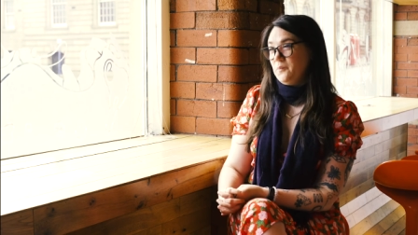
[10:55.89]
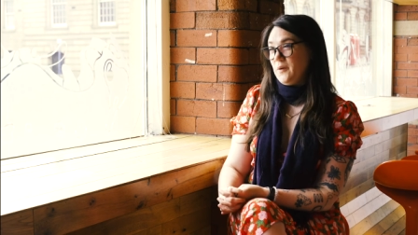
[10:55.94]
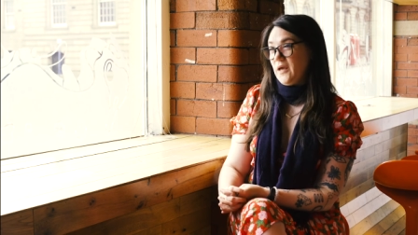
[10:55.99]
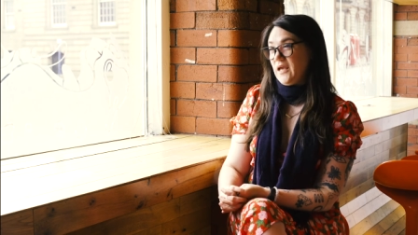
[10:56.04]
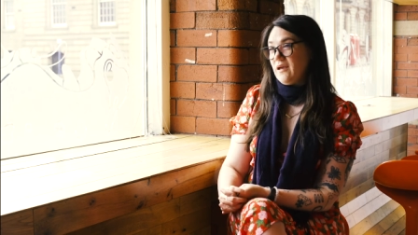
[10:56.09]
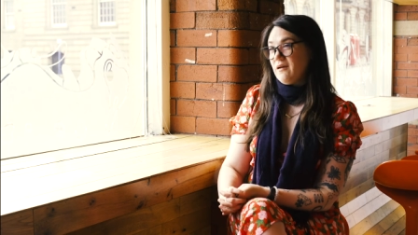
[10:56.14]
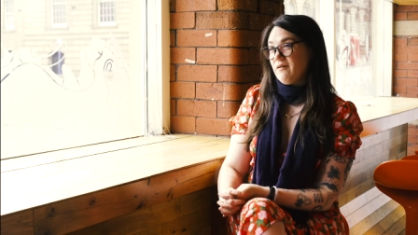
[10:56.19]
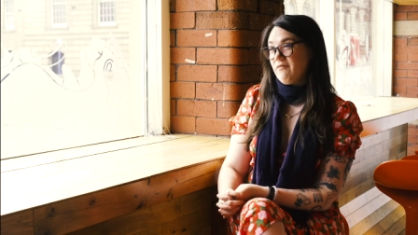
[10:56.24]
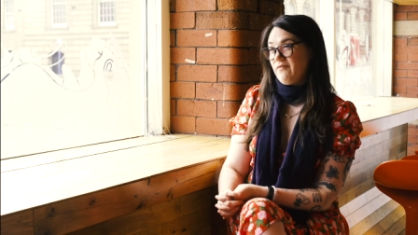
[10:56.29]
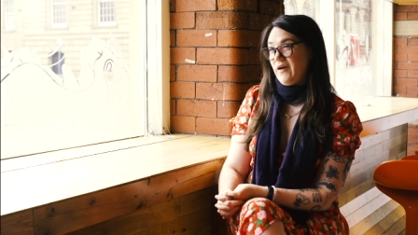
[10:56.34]

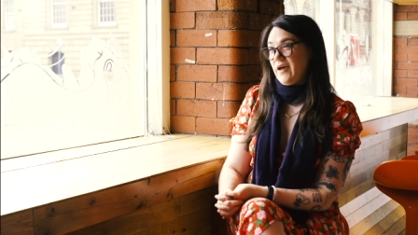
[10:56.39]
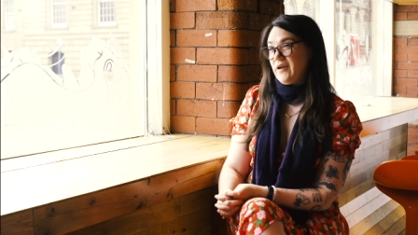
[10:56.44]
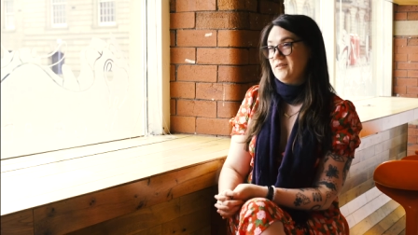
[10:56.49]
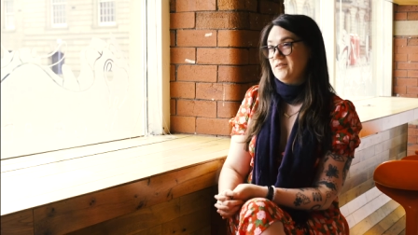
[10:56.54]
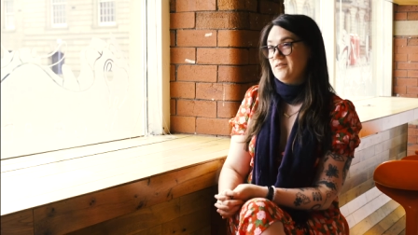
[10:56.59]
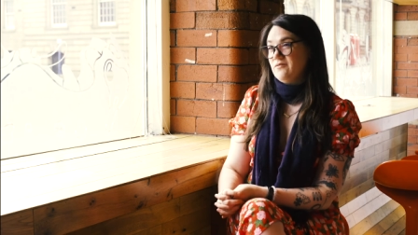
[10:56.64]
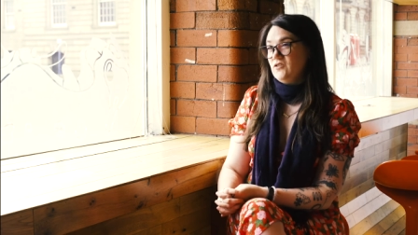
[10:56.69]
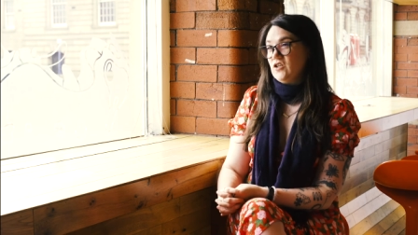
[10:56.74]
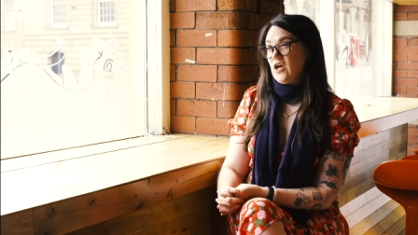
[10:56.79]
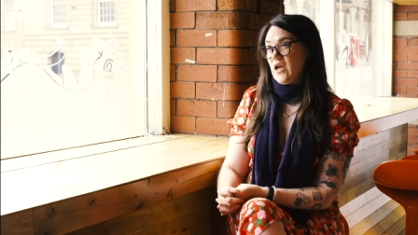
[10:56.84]
be
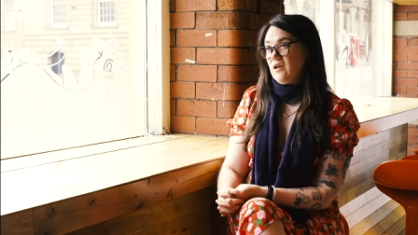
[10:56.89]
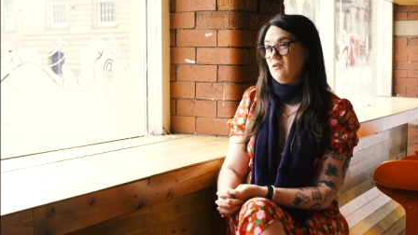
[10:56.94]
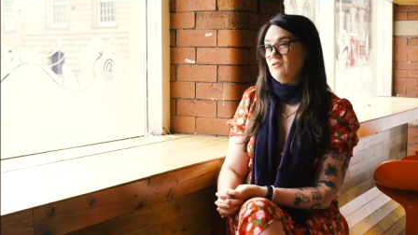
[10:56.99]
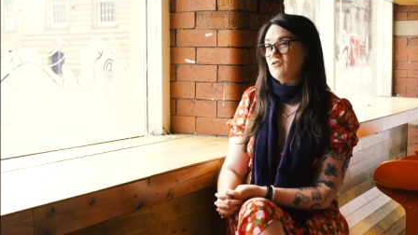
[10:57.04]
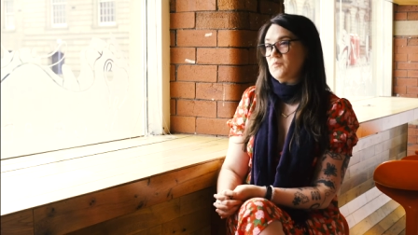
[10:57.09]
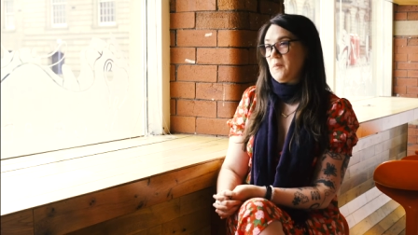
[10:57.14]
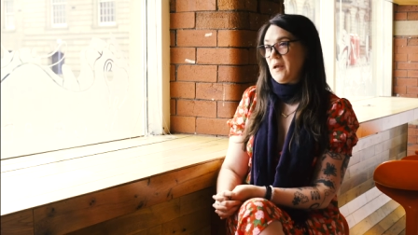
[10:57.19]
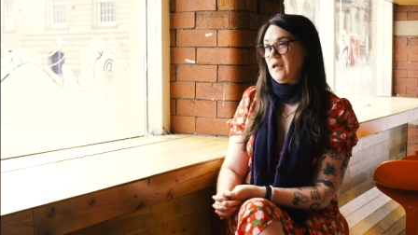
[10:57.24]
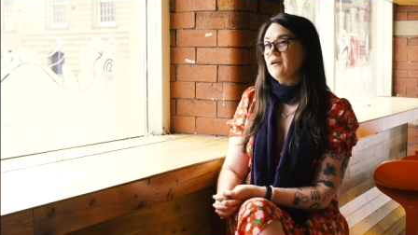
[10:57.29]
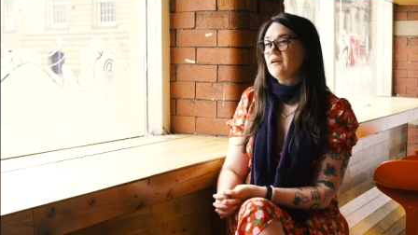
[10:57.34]
effective
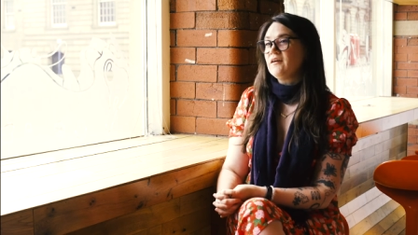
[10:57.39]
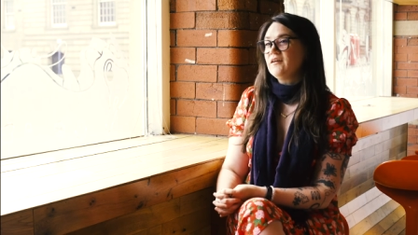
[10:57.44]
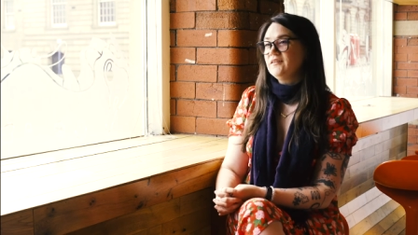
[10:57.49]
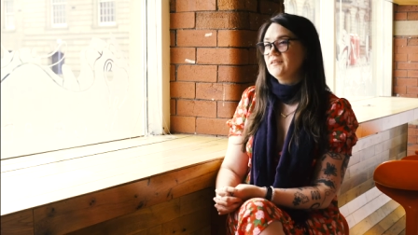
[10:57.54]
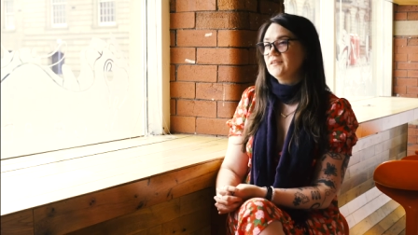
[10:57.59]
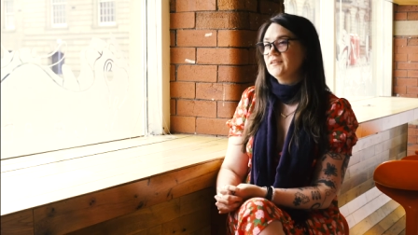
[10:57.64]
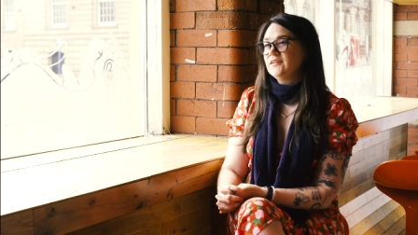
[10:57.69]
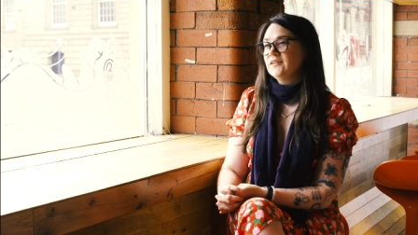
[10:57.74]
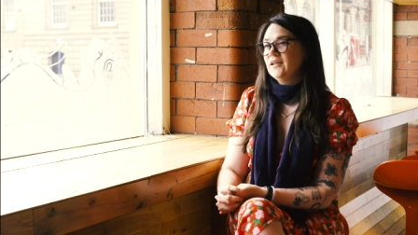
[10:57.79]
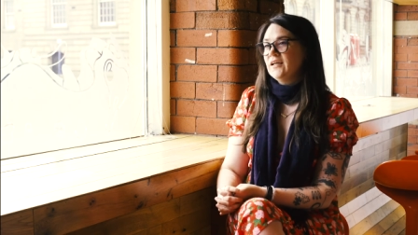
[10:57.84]
change
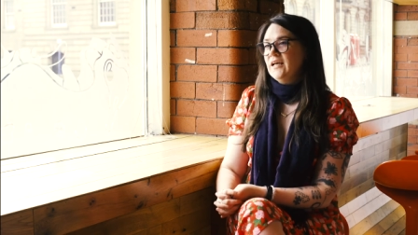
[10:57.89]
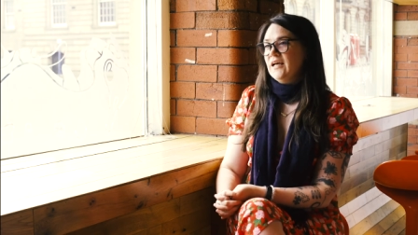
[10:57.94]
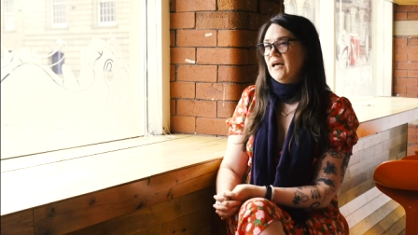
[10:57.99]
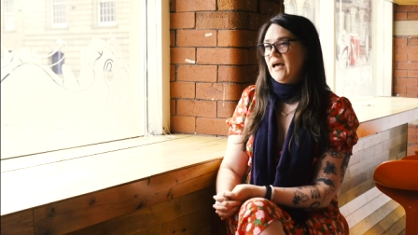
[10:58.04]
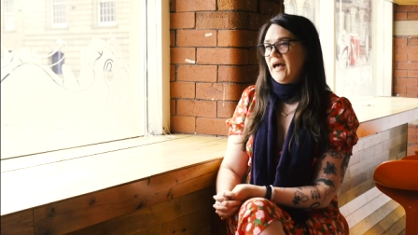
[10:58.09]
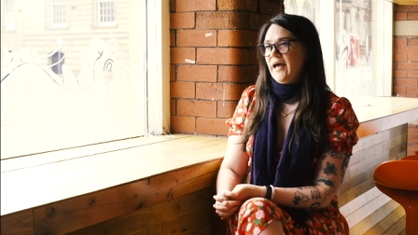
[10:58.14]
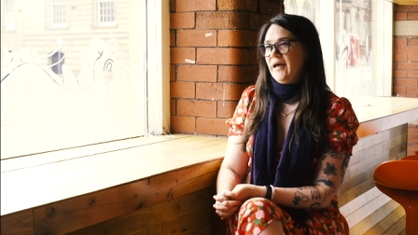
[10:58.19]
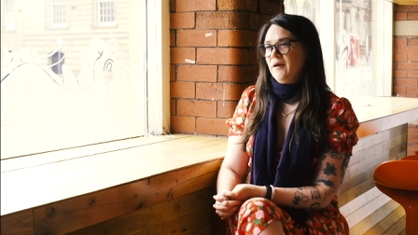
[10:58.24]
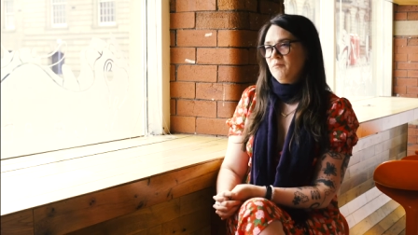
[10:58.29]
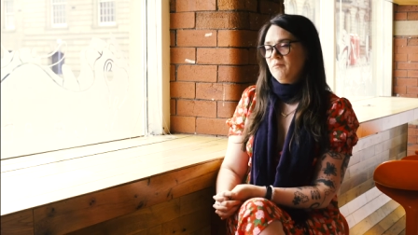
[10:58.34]
makers
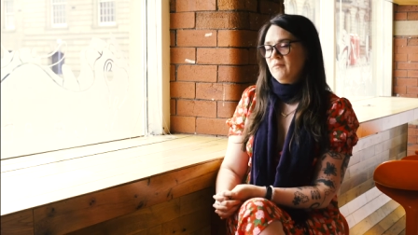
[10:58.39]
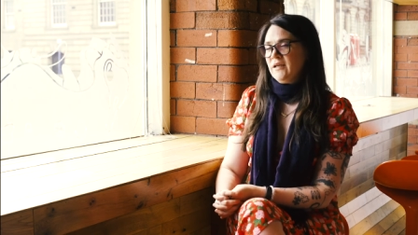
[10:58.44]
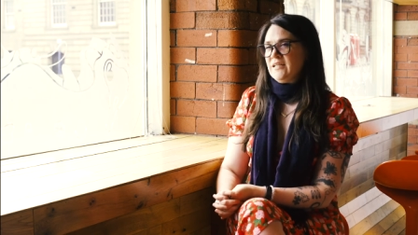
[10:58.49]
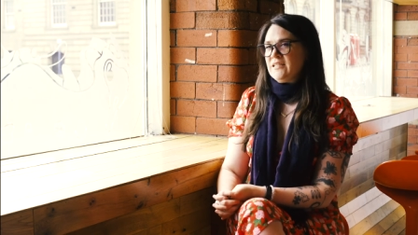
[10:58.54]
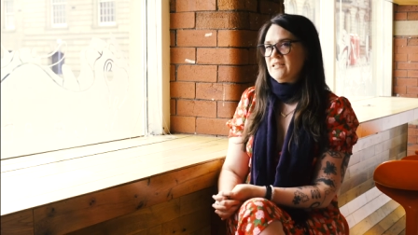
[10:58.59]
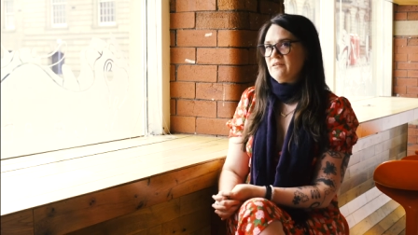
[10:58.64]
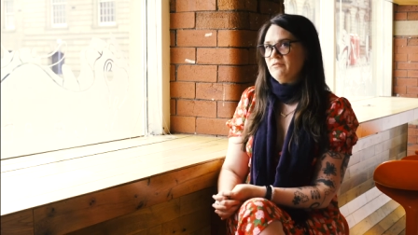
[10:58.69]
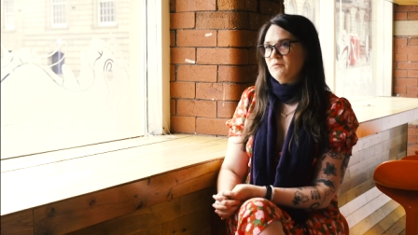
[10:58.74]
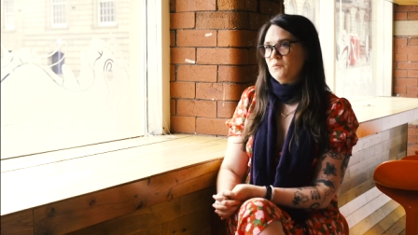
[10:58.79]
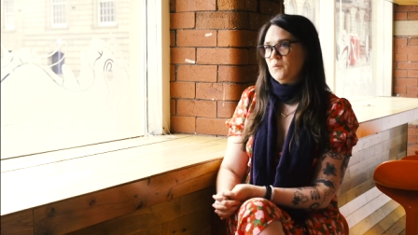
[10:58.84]
um, in
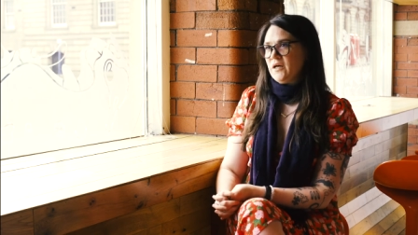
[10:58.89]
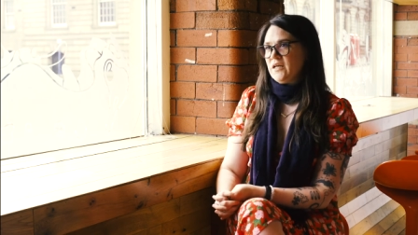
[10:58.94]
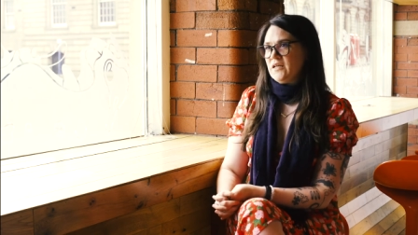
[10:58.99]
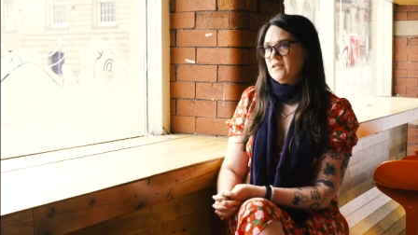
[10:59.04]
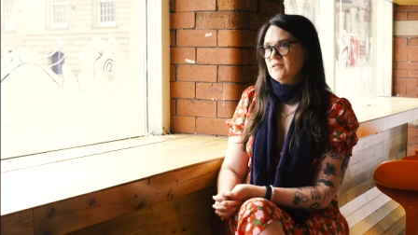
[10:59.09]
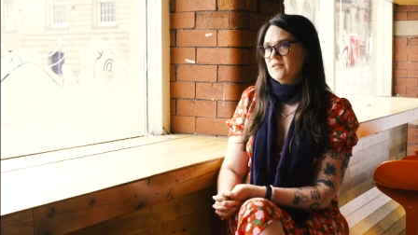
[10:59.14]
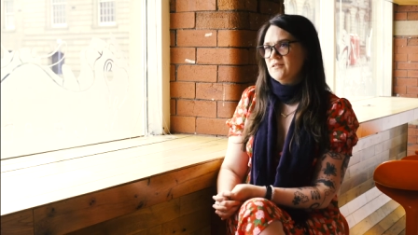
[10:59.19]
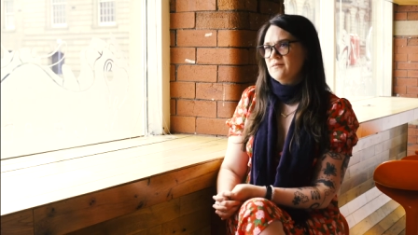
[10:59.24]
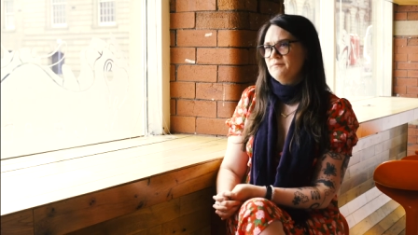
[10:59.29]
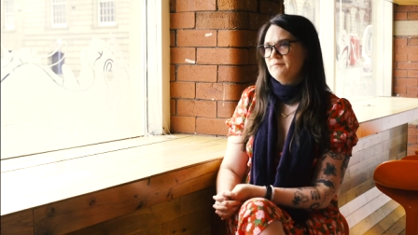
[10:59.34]
different
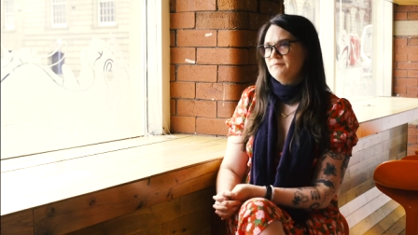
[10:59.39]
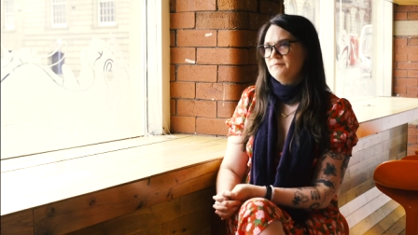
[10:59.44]
ways.